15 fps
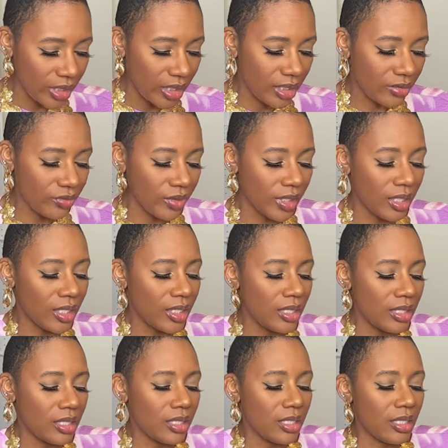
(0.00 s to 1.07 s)
here for
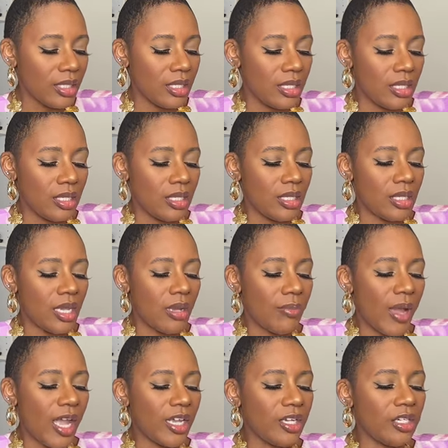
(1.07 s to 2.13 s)
these and
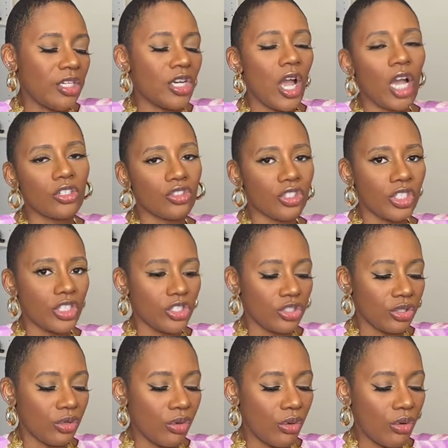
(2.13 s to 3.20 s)
my
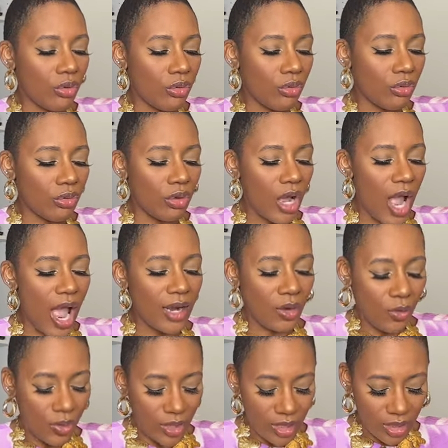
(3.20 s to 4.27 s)
non-traditional, I don't
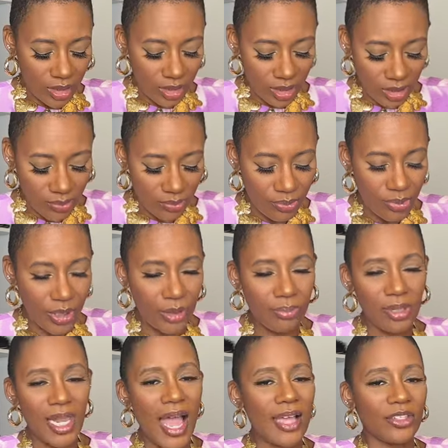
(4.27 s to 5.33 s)
want to be
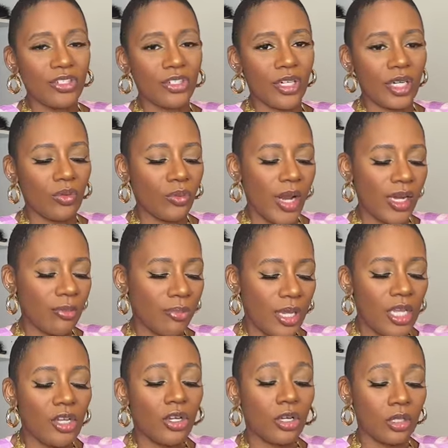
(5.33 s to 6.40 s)
plastered in red and
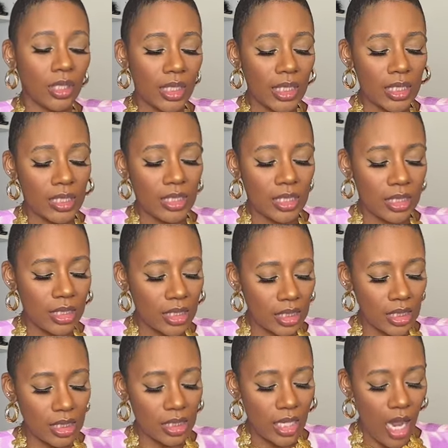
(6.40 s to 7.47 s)
pink girlies.
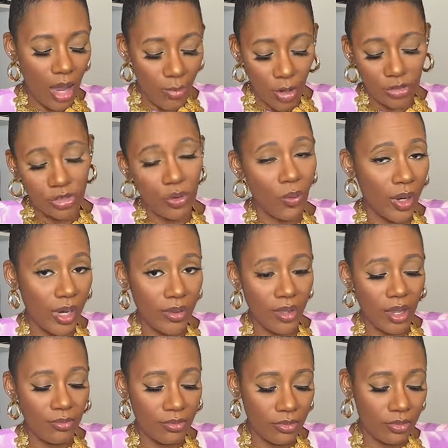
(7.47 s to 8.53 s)
I'm also one of
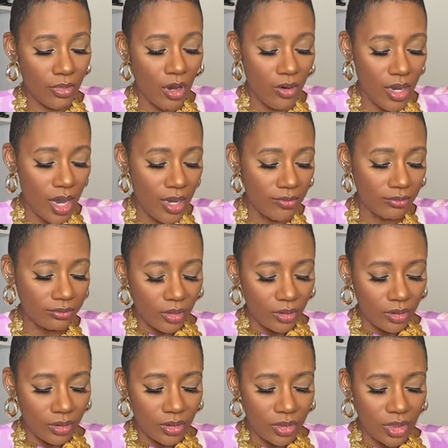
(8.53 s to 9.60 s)
them, okay?
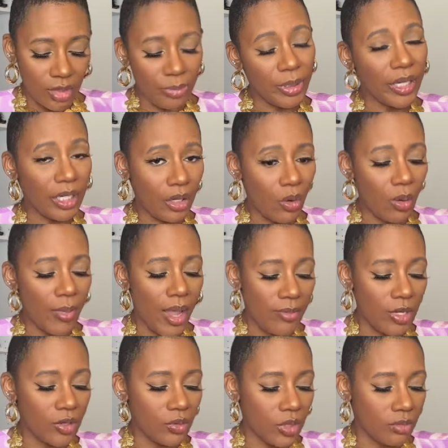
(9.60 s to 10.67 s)
Depending on my
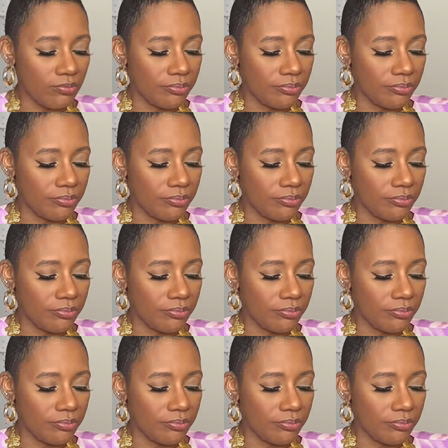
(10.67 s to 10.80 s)
mood.